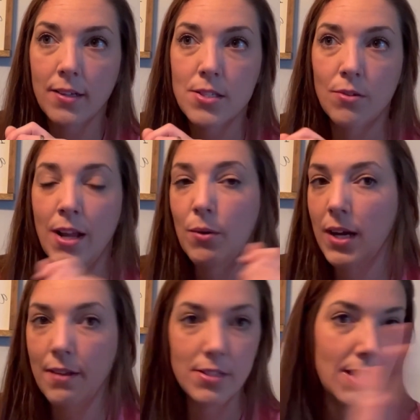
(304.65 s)
So now we're
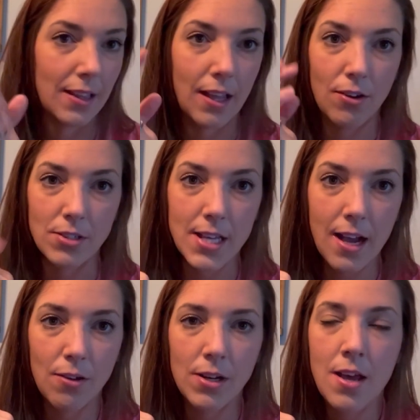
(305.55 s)
gonna have to take that all
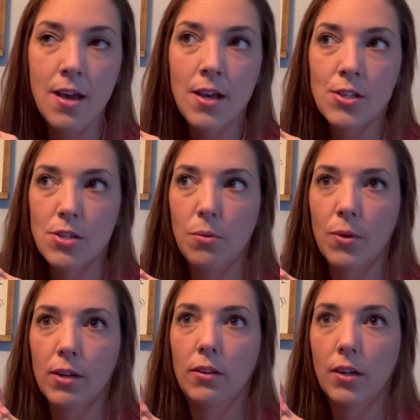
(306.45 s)
down. So
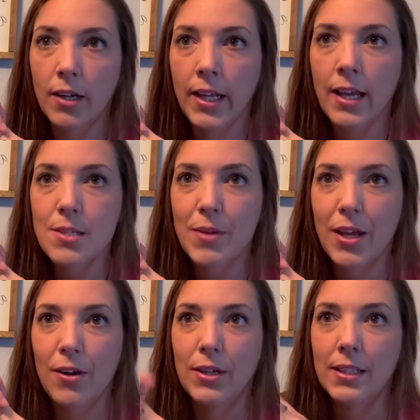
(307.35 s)
we're learning as we
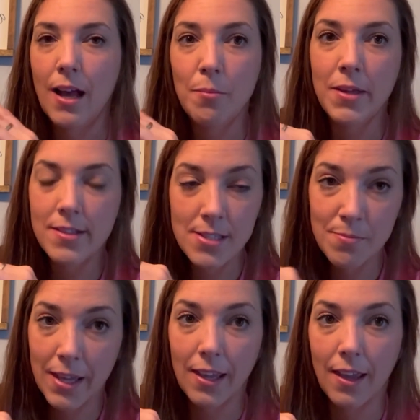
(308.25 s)
go, and that means
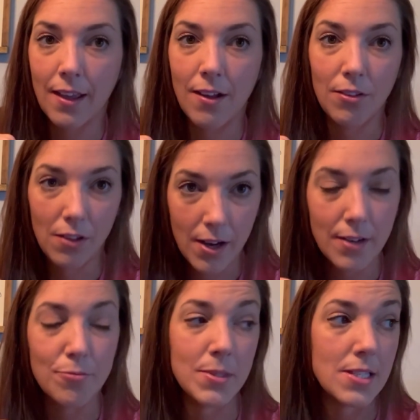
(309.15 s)
making a lot
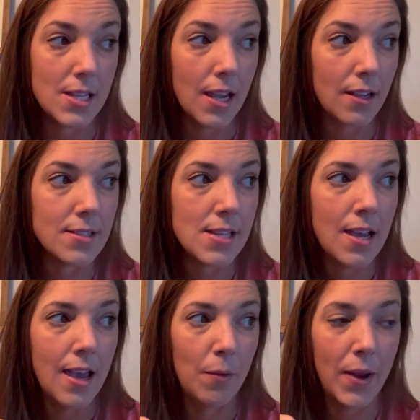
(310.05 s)
of mistakes.
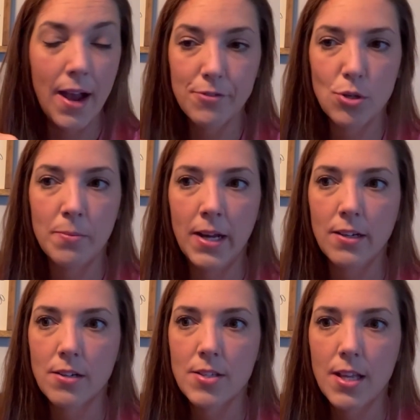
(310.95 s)
And we have to remind
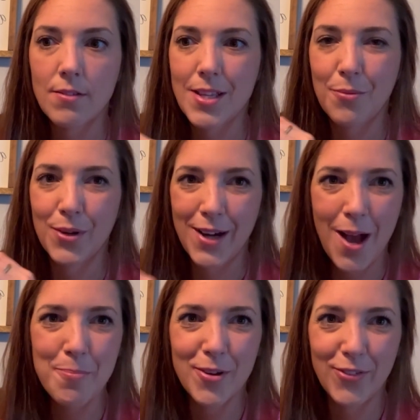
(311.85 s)
ourselves, like, we're
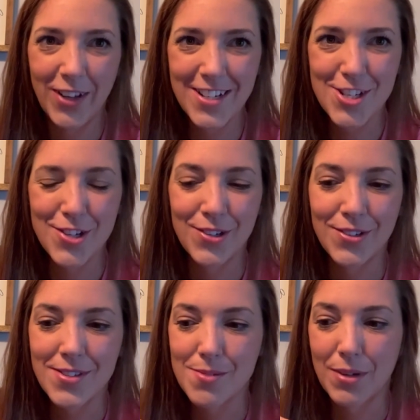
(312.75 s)
not
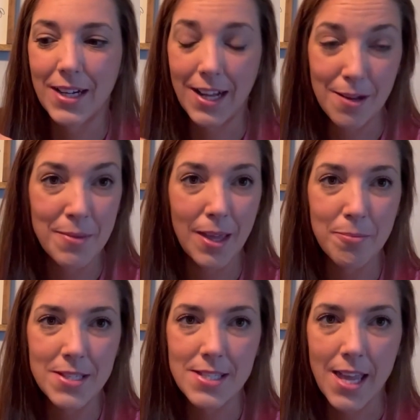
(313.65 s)
professionals, we're gonna make
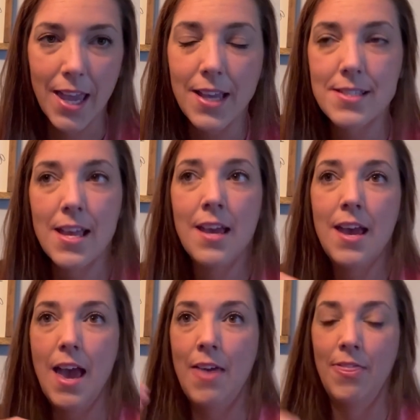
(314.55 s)
mistakes,
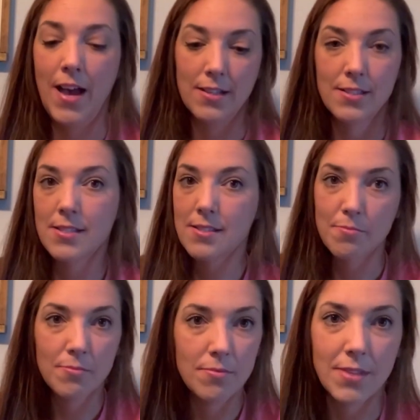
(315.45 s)
and that's
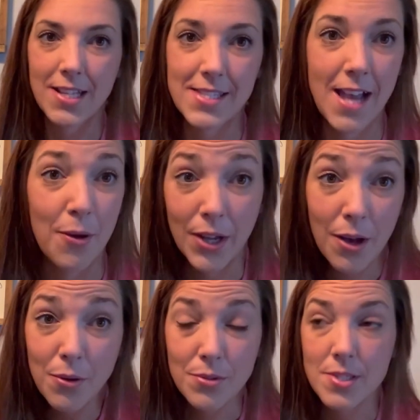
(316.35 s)
how it
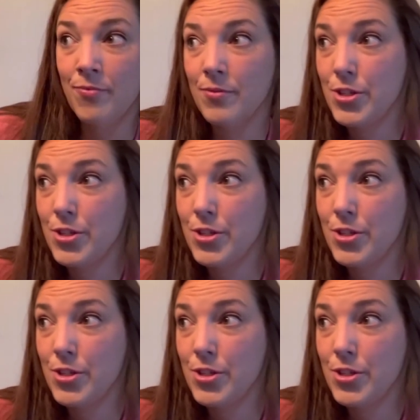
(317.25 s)
goes.